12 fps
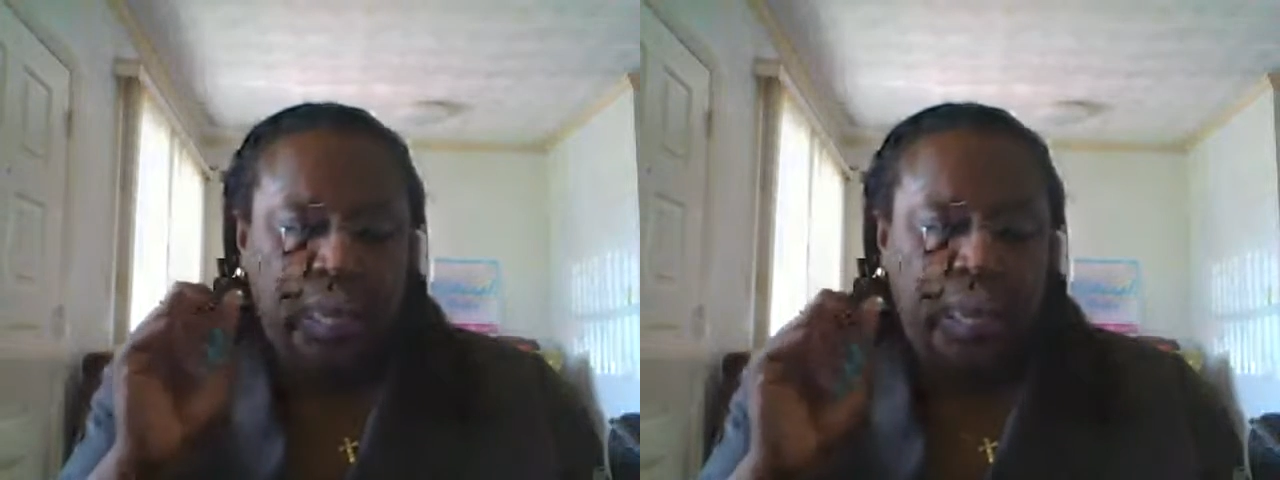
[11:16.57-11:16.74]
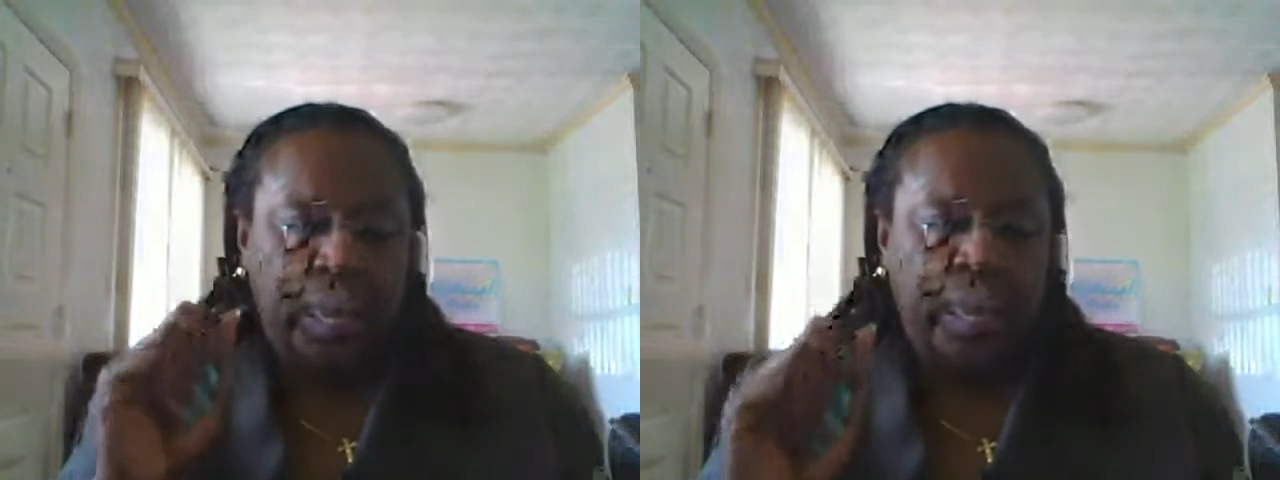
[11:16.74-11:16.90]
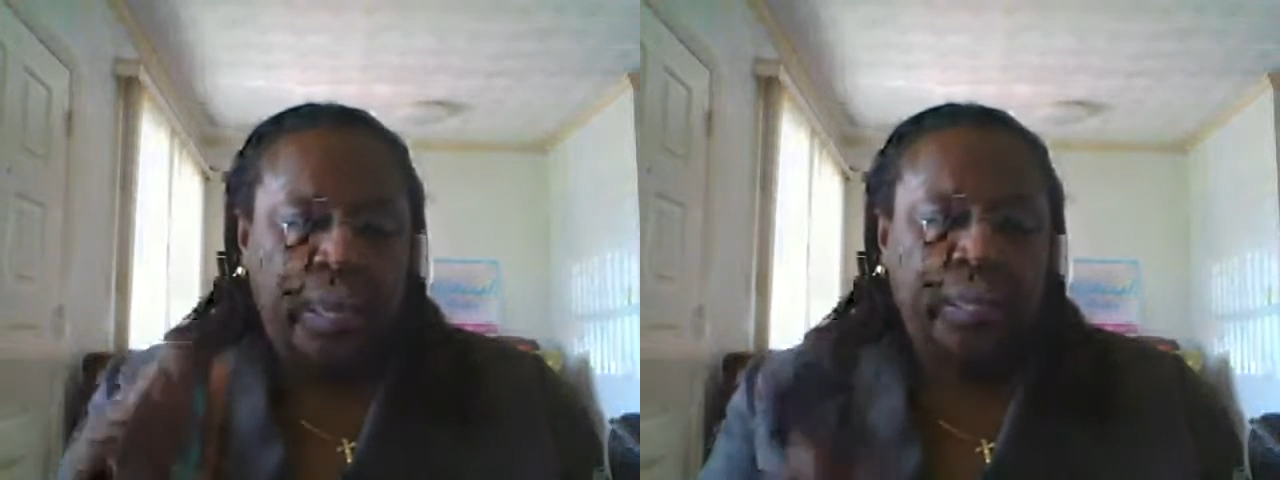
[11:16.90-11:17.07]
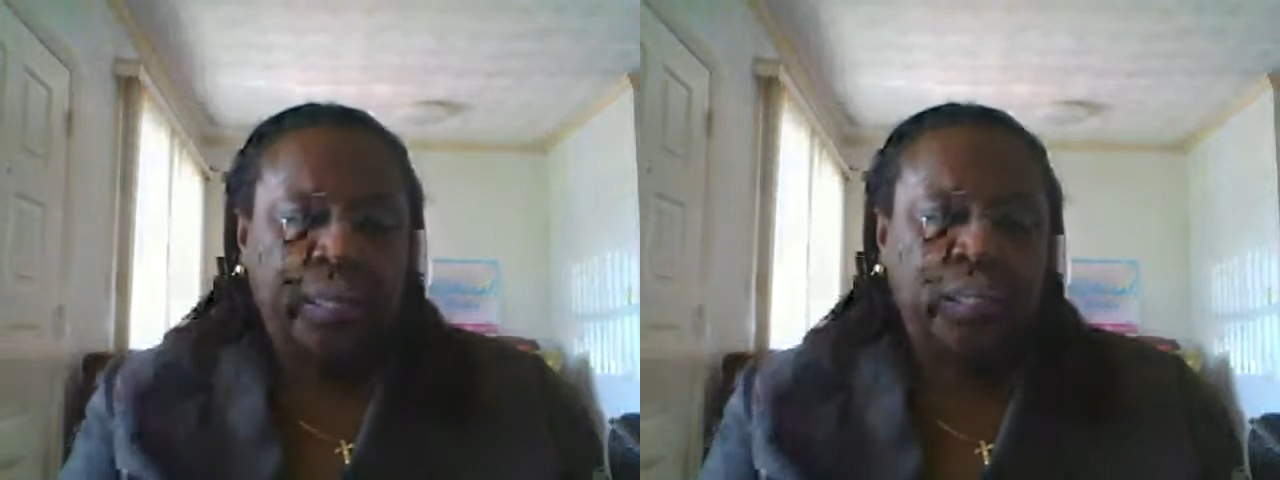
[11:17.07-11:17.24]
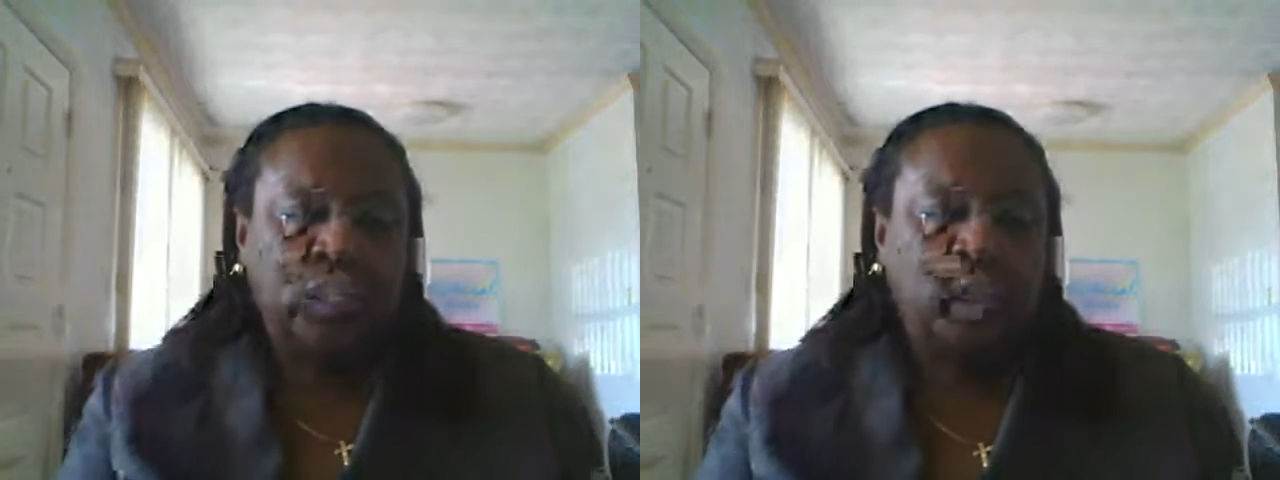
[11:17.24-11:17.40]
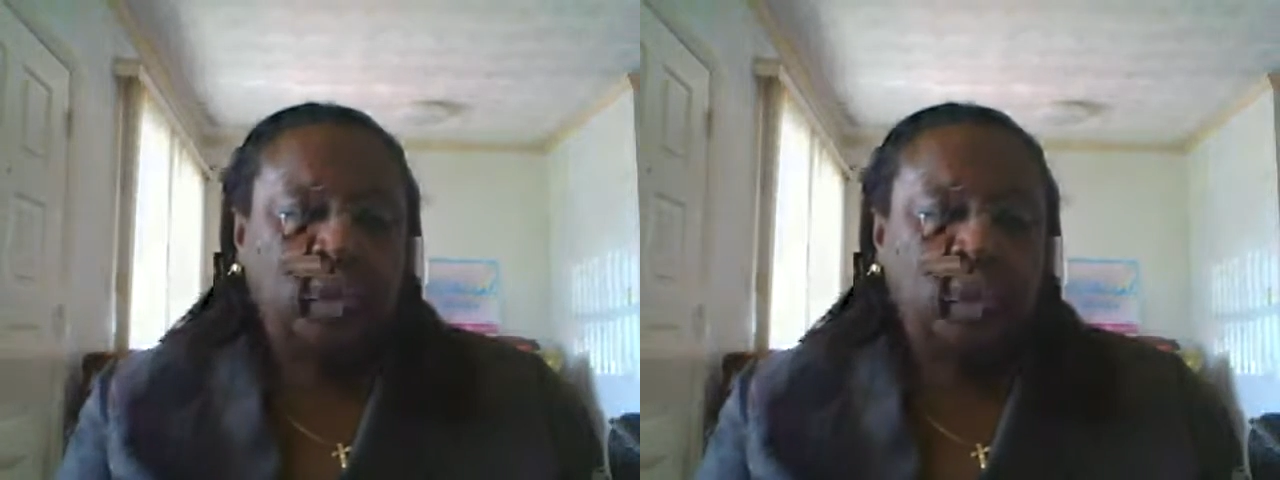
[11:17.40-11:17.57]
and
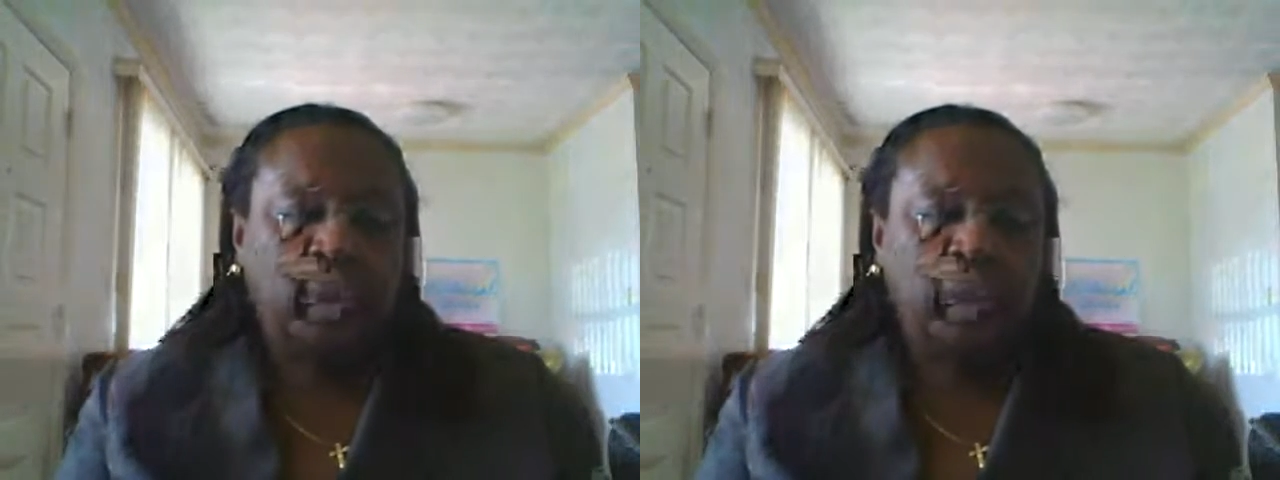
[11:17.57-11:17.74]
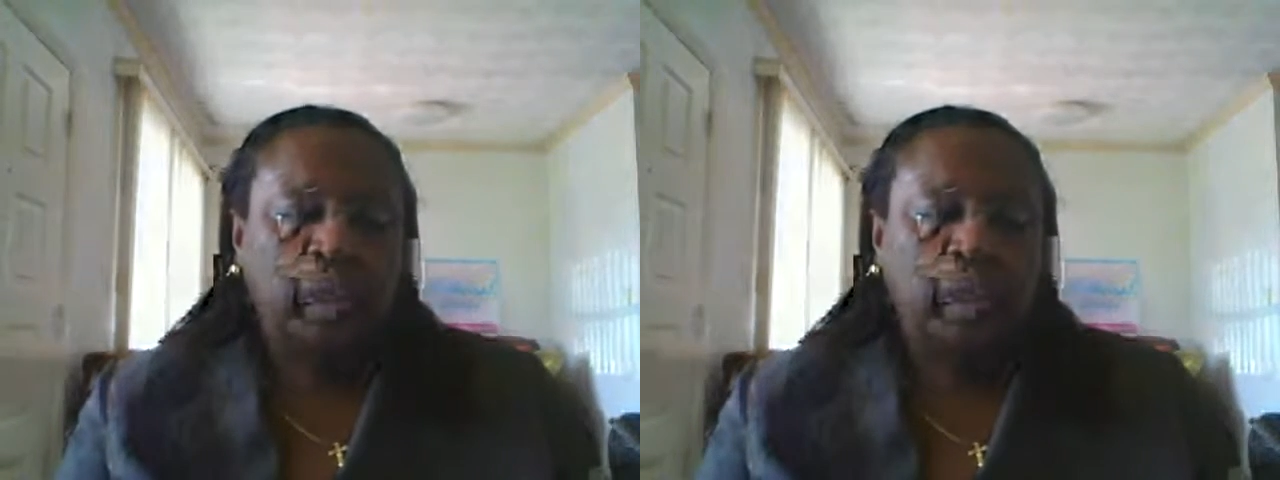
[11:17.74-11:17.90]
ensure